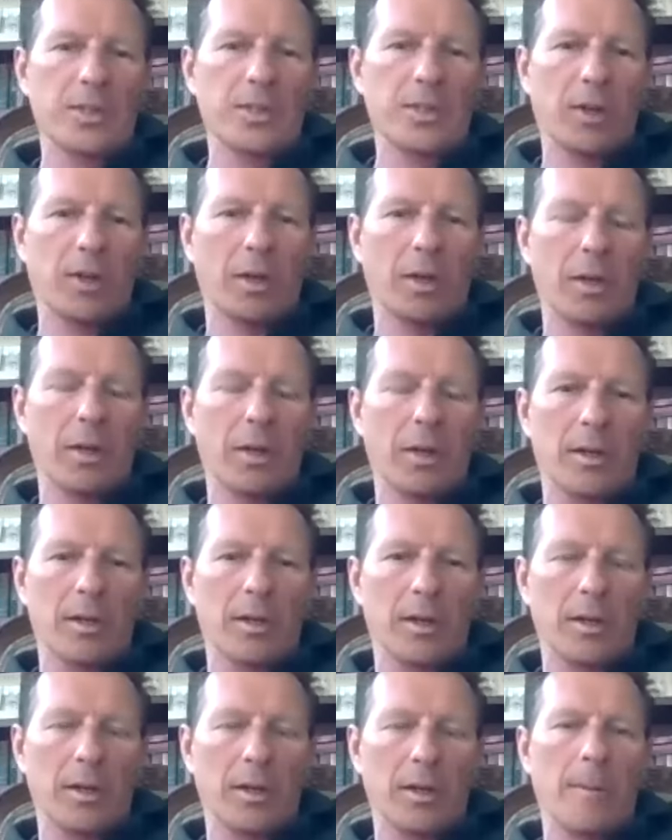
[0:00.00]
uh,
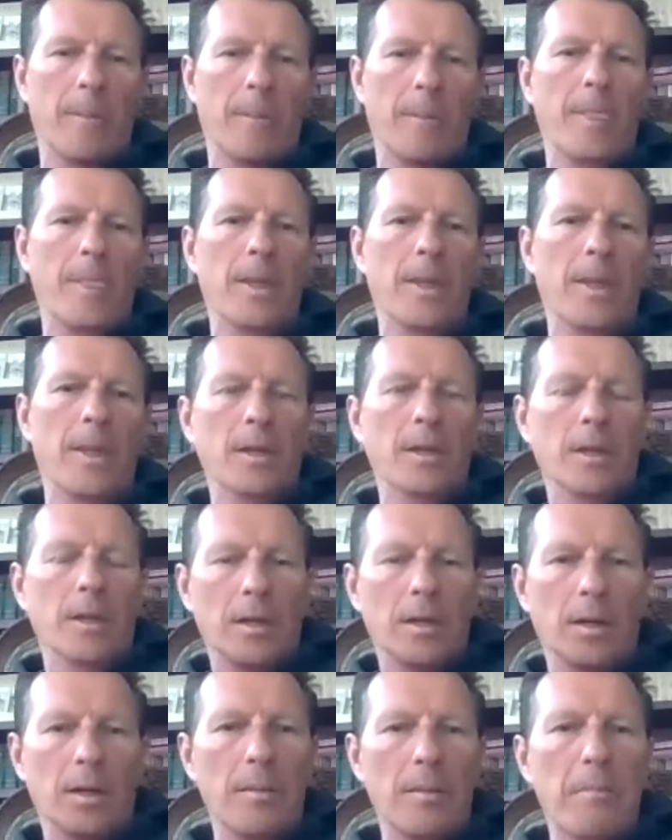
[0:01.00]
specific uh, uh
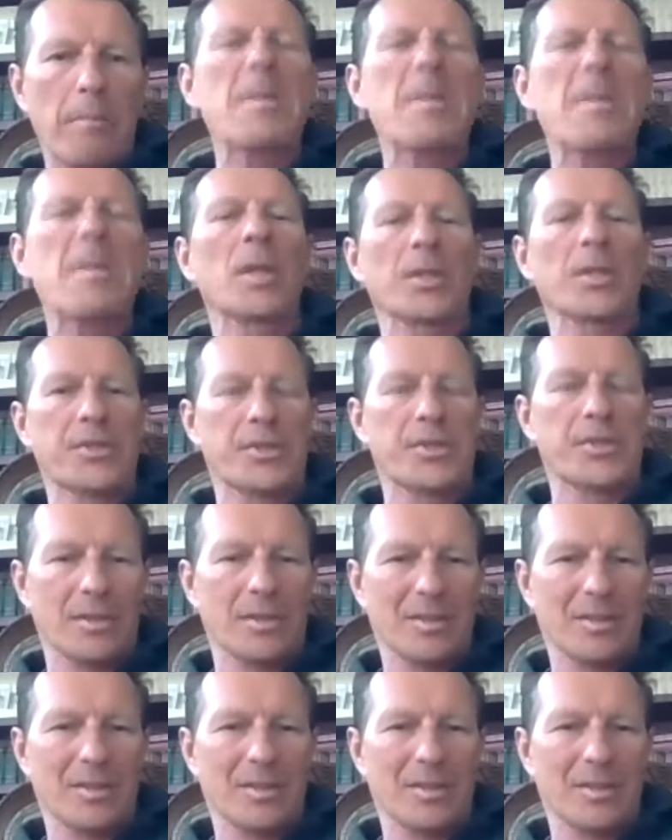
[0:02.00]
minutes,